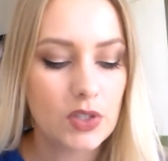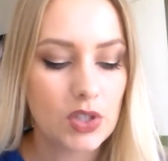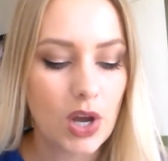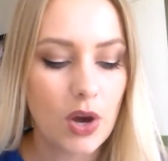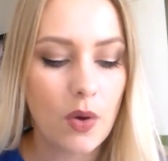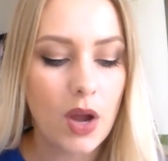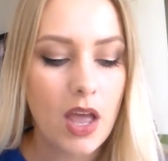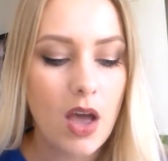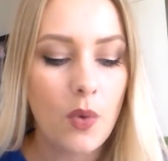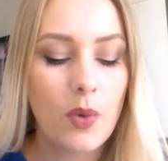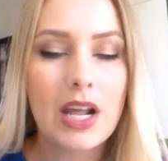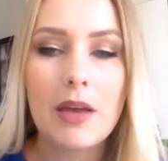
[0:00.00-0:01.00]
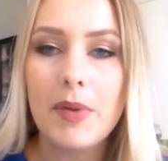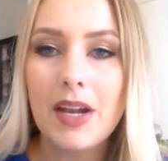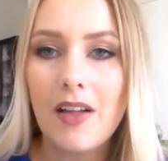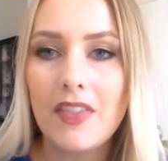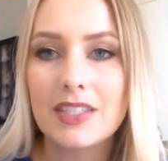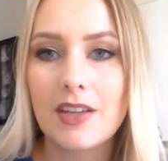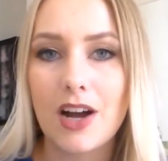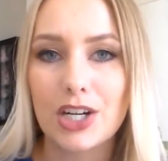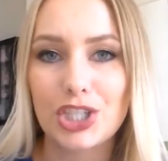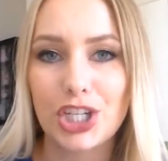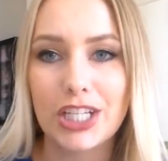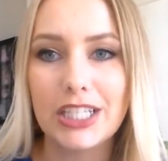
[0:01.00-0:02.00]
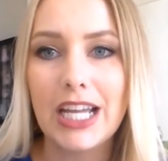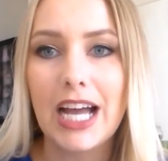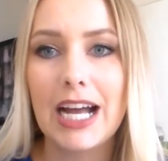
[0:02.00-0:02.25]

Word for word: So when I bid on this auction,